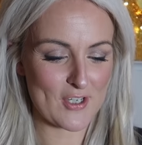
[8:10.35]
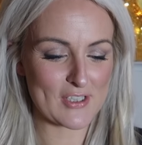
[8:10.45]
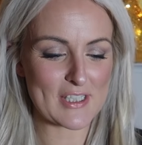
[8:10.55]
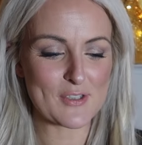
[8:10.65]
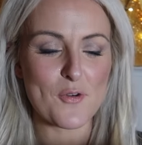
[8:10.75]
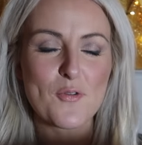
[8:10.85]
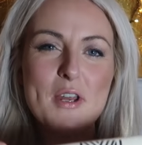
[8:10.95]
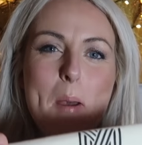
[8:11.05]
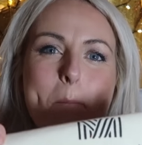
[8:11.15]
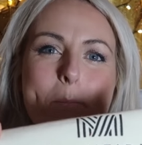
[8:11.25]
because it's
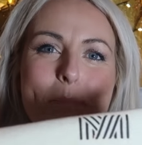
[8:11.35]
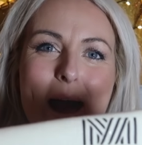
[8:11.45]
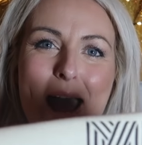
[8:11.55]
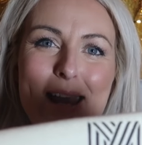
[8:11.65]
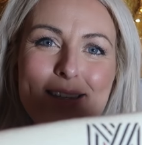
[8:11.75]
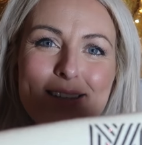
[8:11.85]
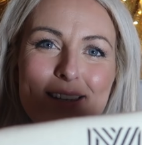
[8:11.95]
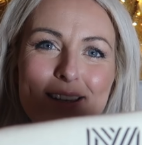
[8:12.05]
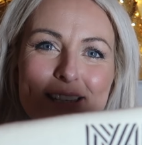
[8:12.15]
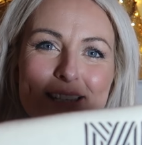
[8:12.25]
called a man
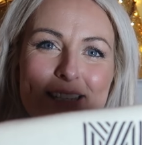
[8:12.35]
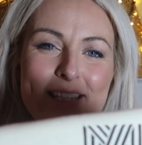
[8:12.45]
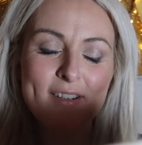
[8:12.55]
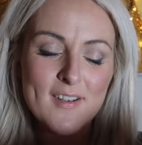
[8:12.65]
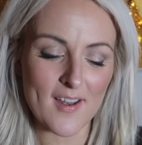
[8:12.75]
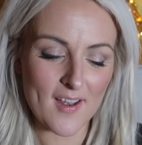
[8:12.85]
tidy.